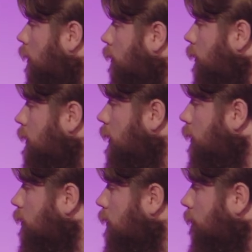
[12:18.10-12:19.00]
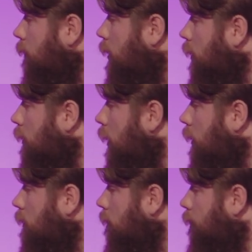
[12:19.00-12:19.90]
So you can see there's some
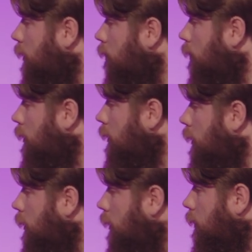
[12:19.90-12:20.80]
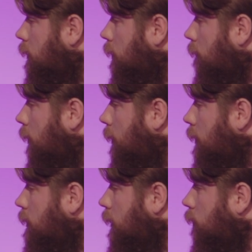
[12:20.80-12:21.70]
.NET, some Bitcoind, some
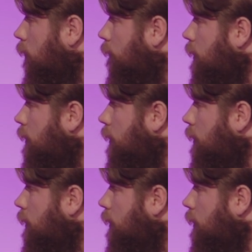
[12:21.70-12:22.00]
MySQL.